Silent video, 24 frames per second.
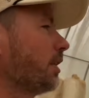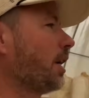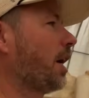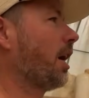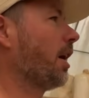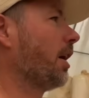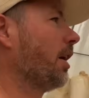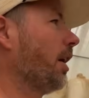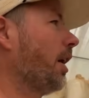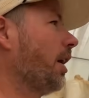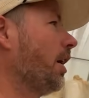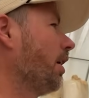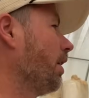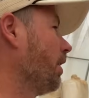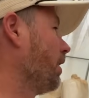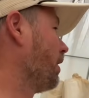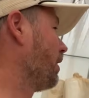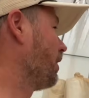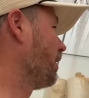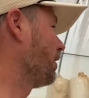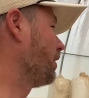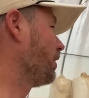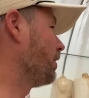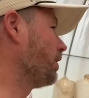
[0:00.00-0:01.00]
You just gotta take
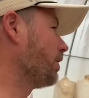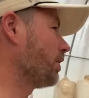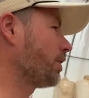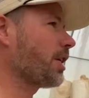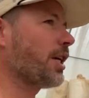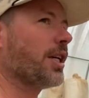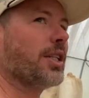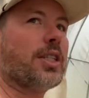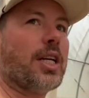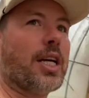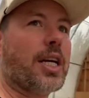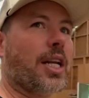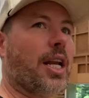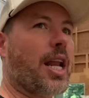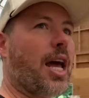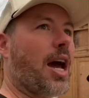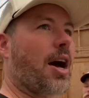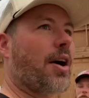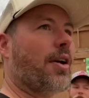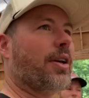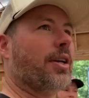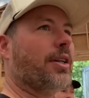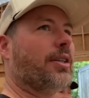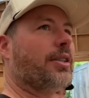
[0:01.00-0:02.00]
it down. Yourself. You just gotta take it
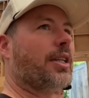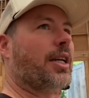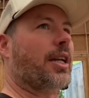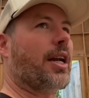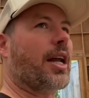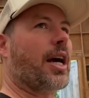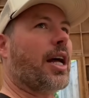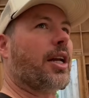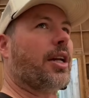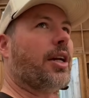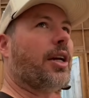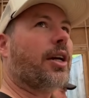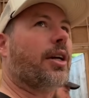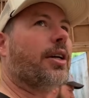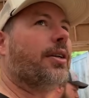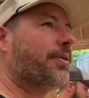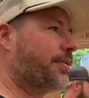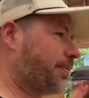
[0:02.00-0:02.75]
down and get it out of here.